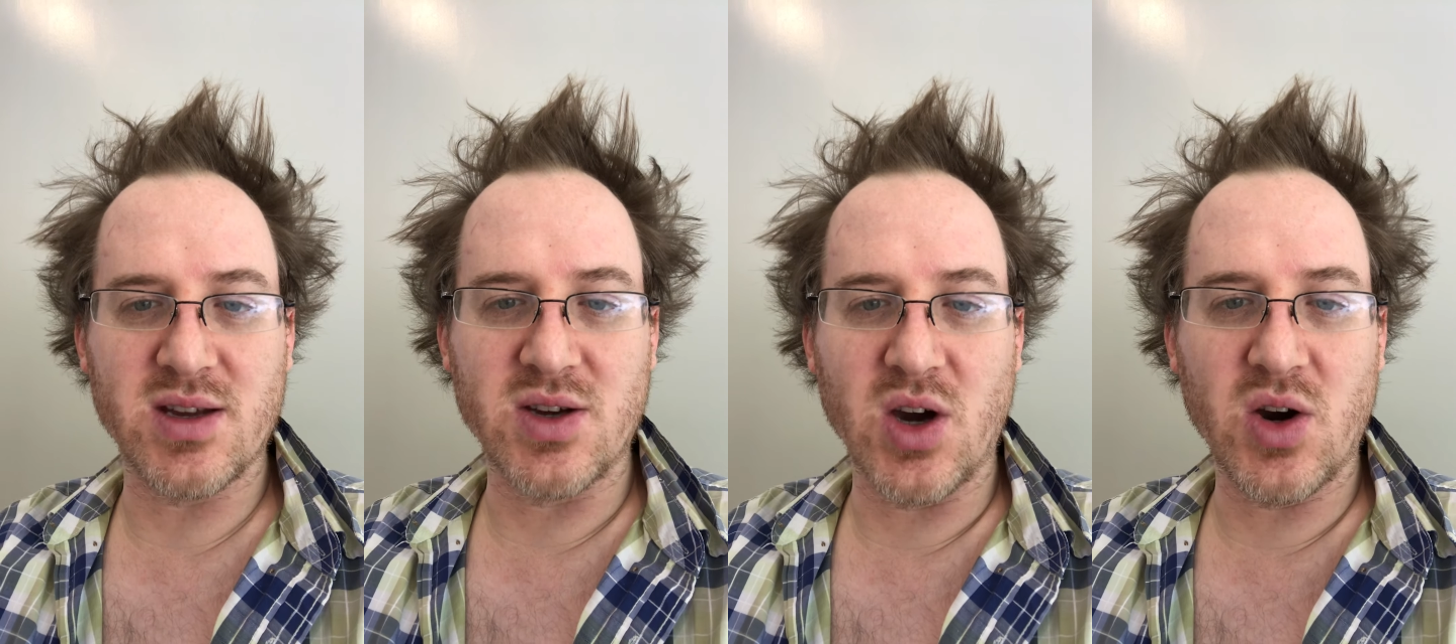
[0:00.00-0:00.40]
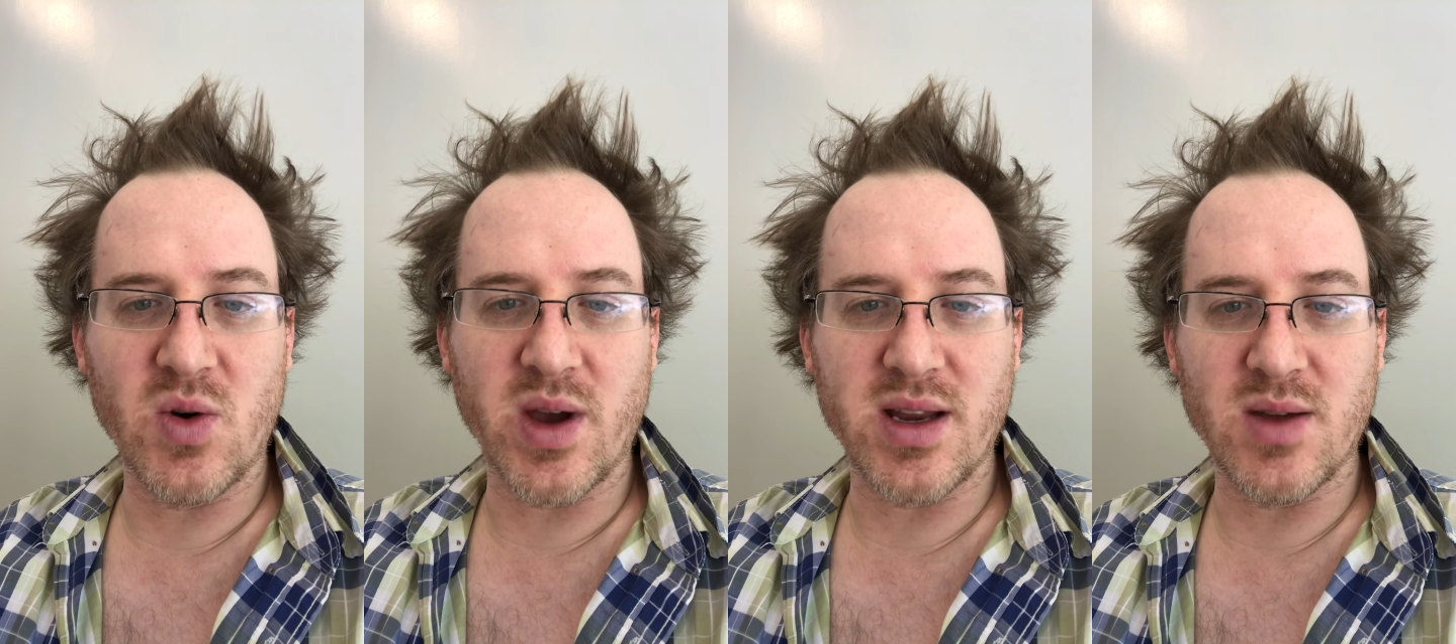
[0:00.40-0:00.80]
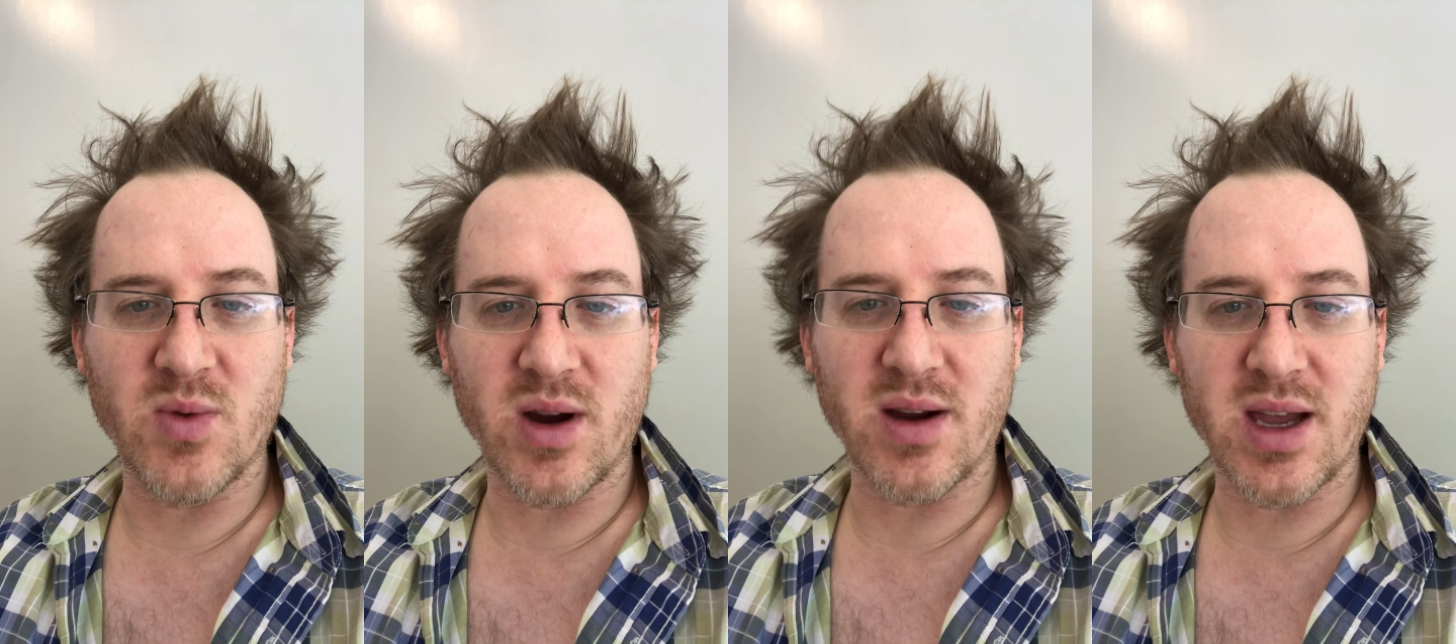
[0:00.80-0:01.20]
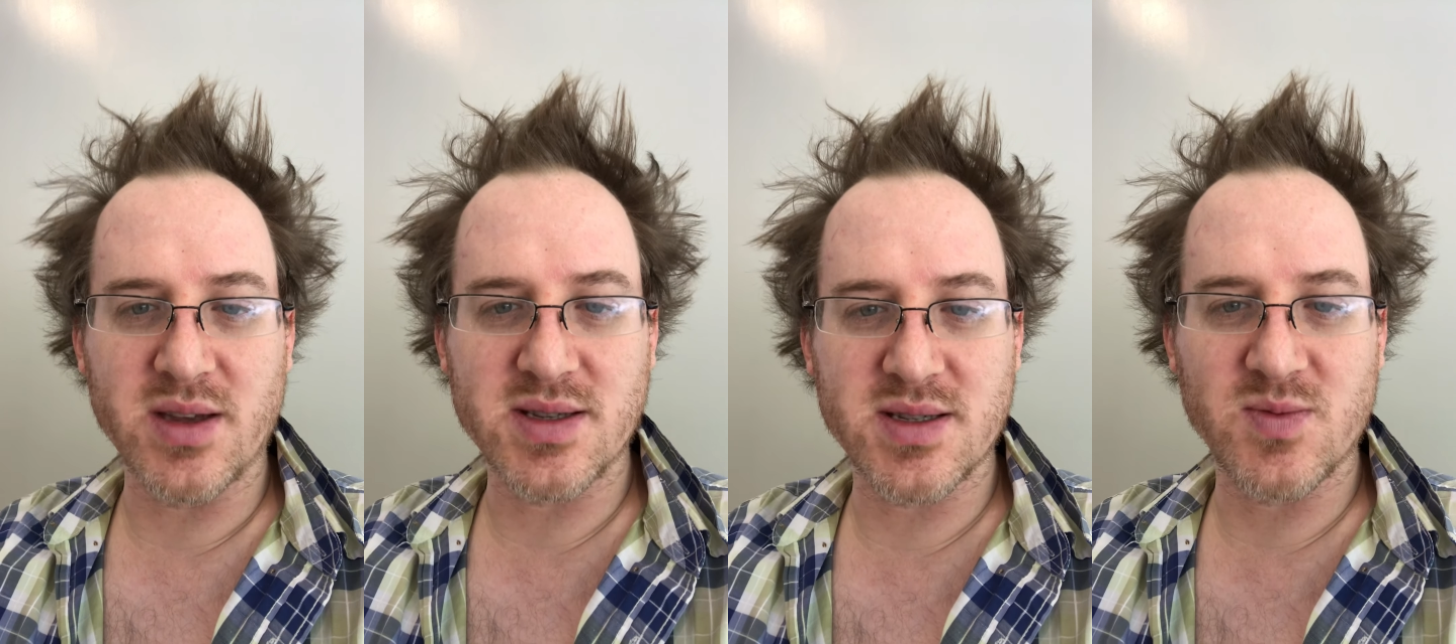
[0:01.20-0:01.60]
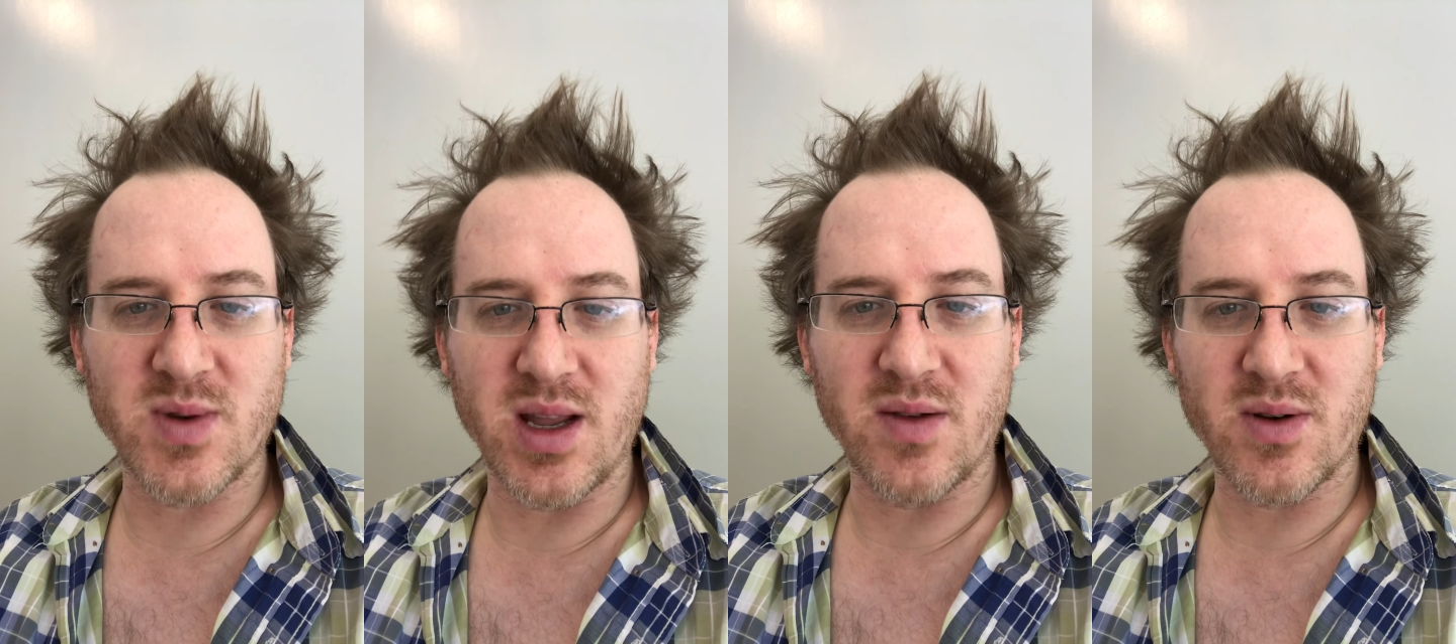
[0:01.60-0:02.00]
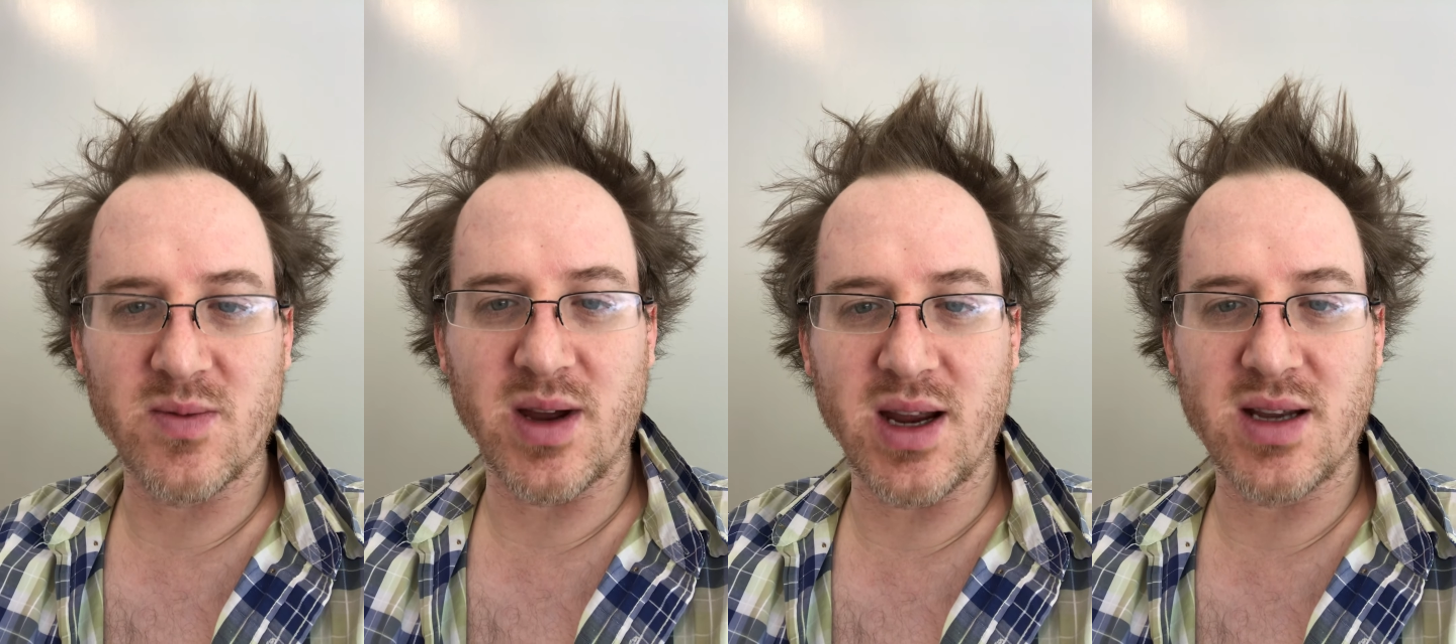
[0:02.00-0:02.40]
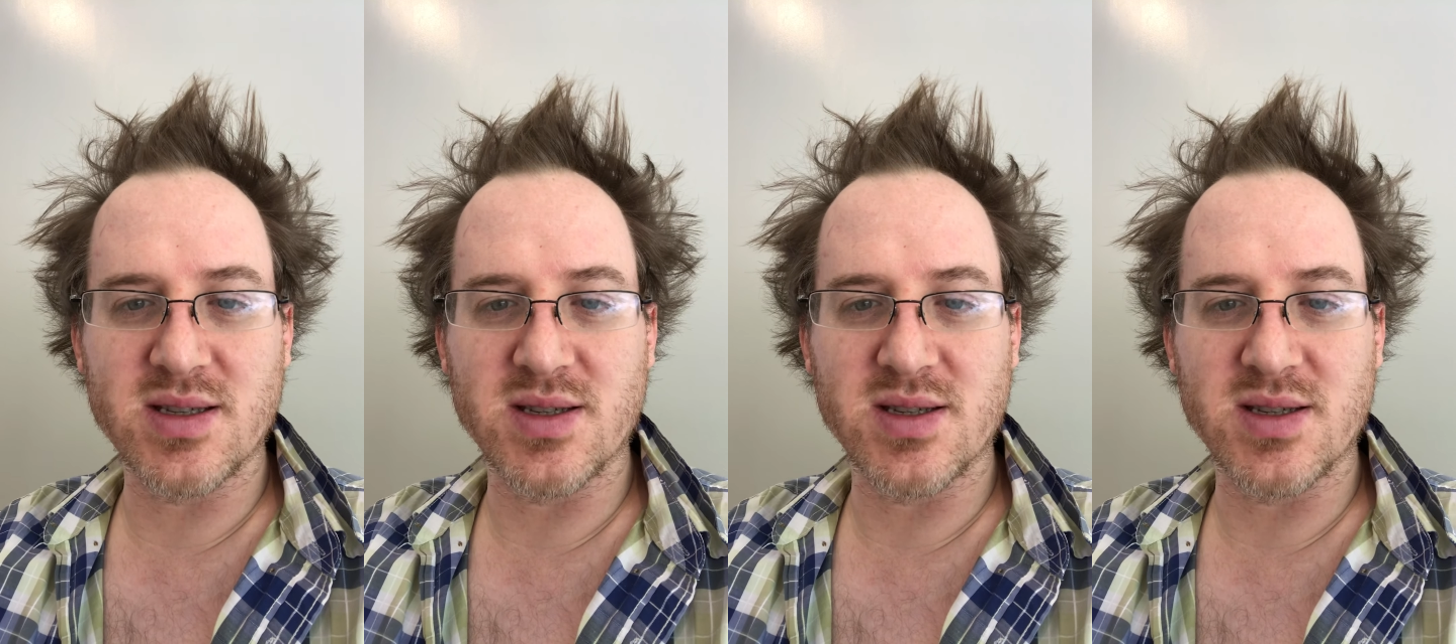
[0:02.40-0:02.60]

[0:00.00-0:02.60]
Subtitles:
go anywhere else or whatever, right?